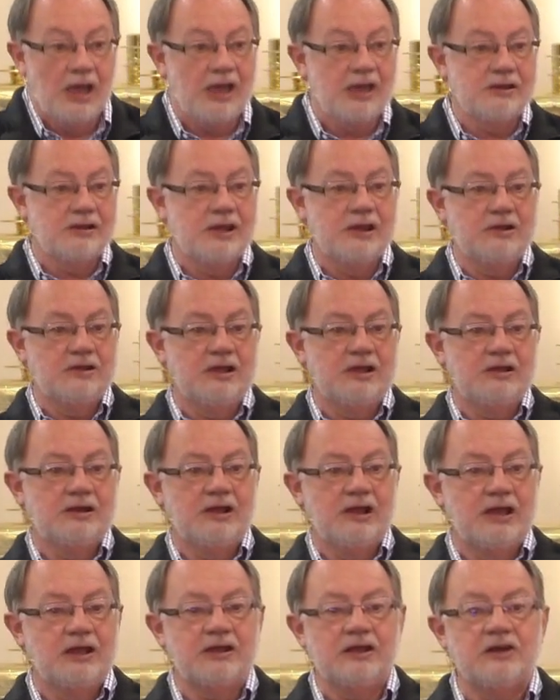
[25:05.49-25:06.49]
And, and,
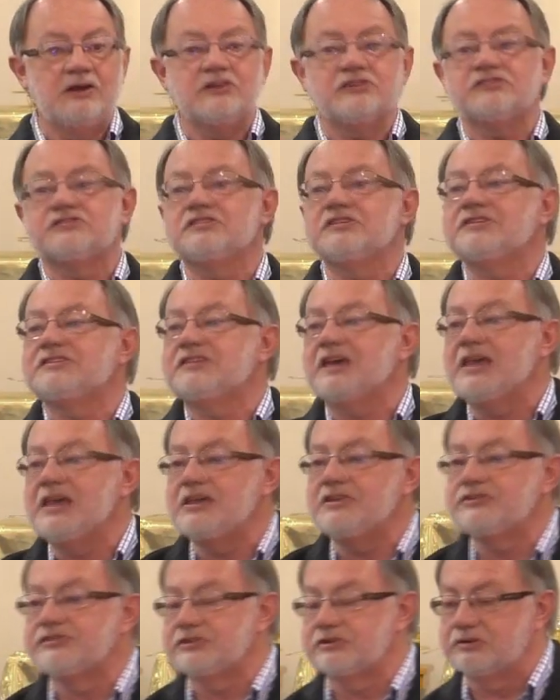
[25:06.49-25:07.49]
and, and here's the
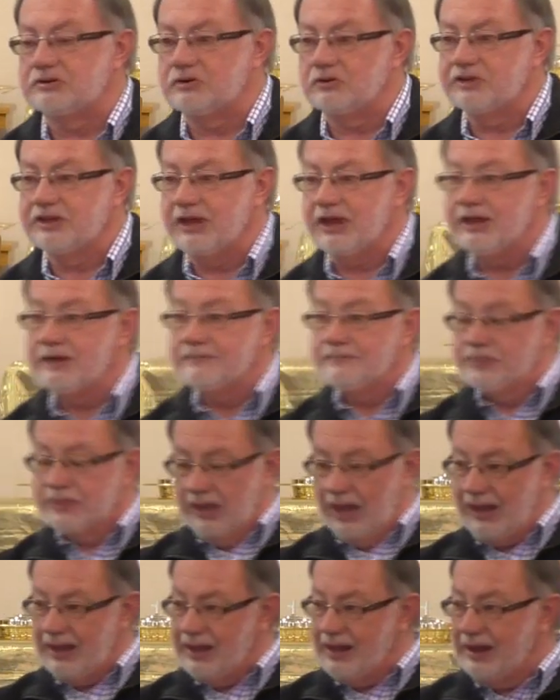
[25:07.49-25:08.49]
danger, okay?
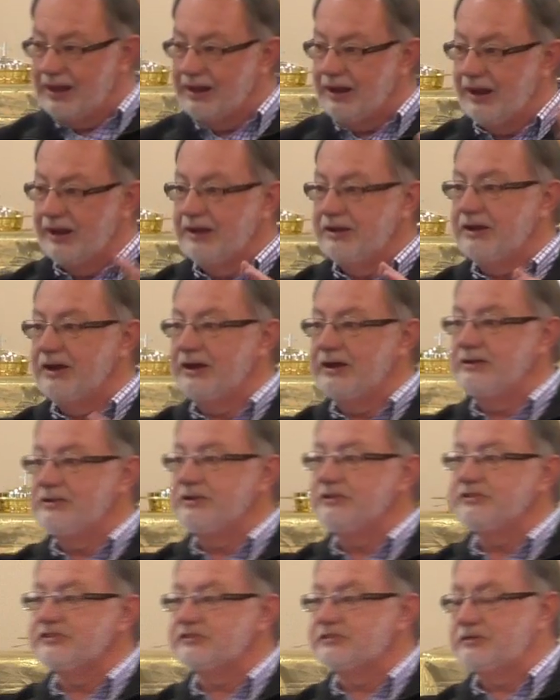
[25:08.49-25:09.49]
I, I, I
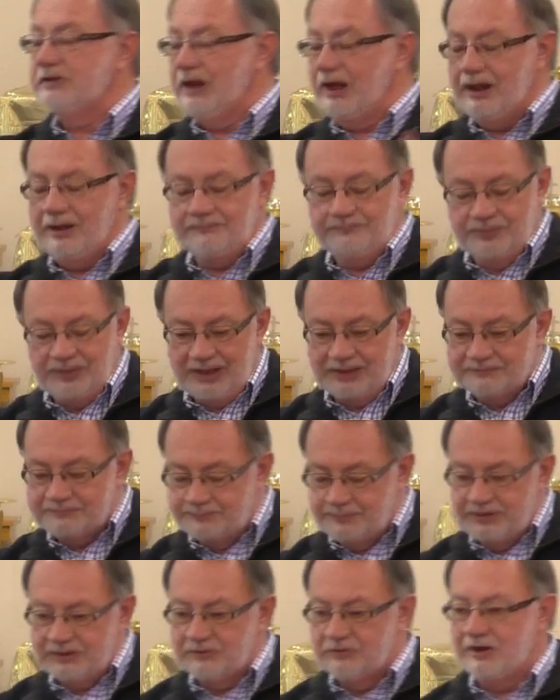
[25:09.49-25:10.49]
used, I,
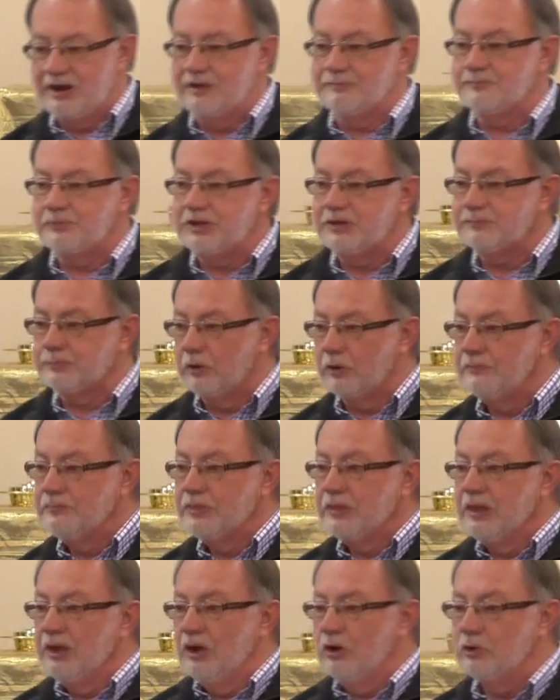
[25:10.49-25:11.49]
I've been around
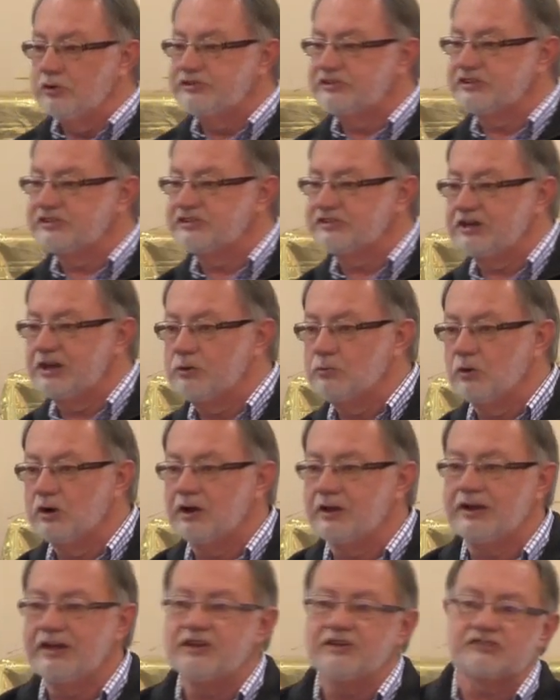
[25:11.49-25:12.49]
people who just say,
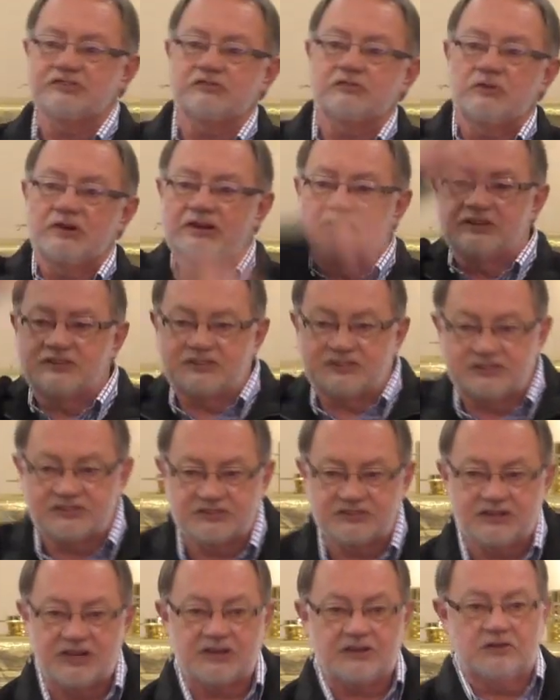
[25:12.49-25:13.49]
well, history is
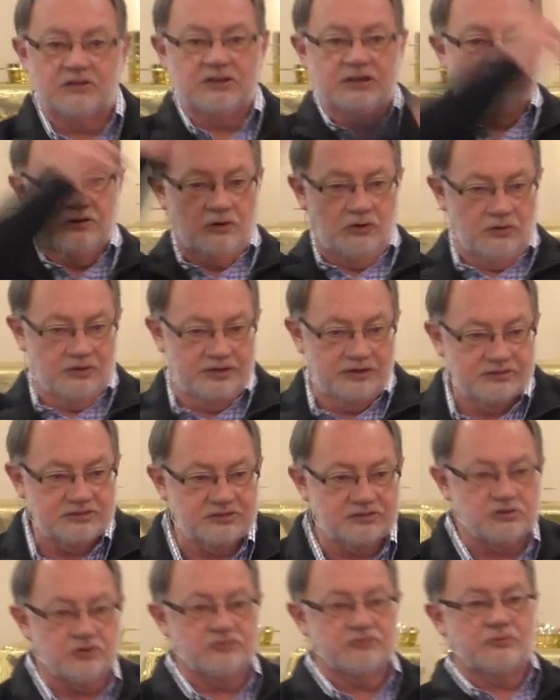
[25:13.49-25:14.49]
cyclical and
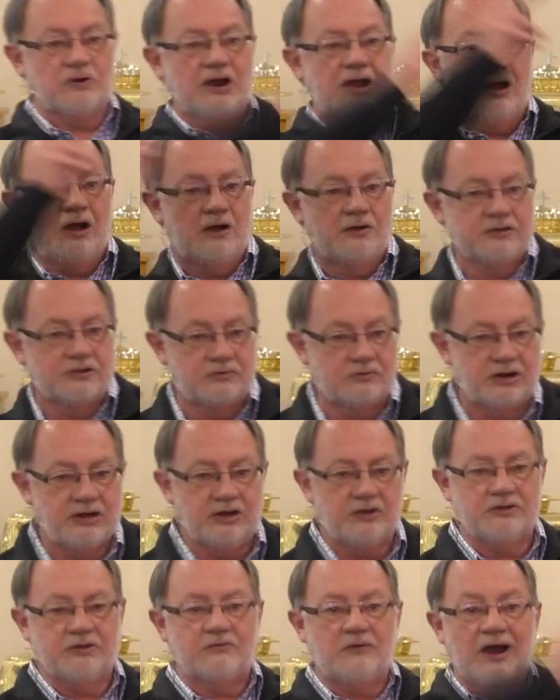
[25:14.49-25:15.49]
just goes round and
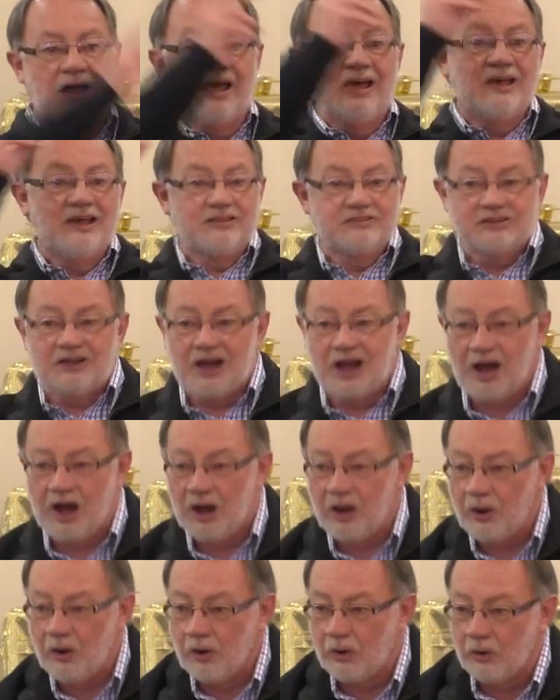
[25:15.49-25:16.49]
round and round.
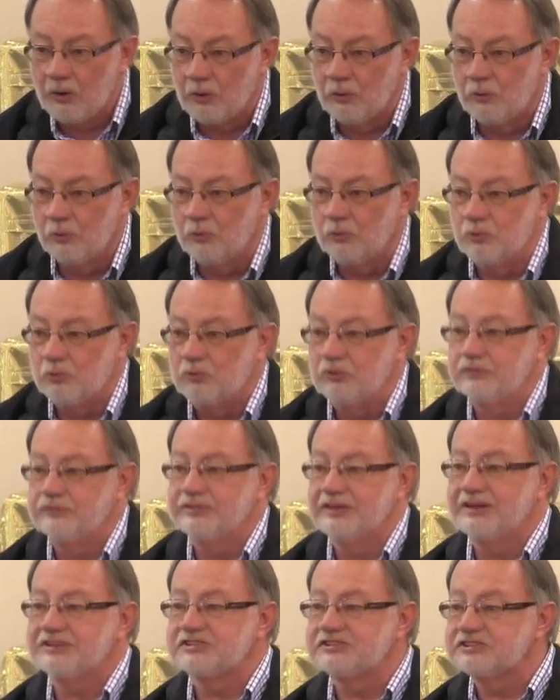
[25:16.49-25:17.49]
No,
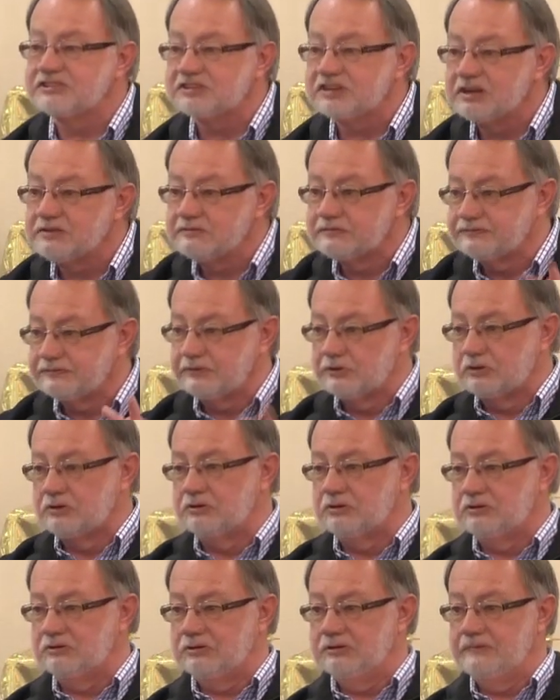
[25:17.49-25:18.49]
that's
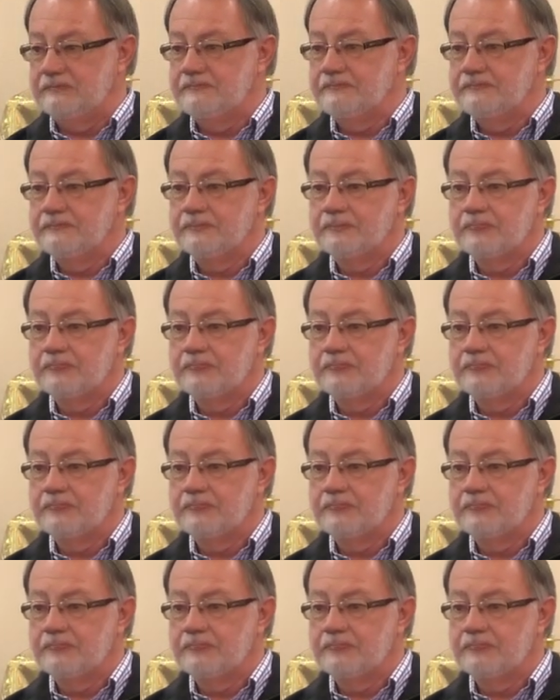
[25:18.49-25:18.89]
sinful.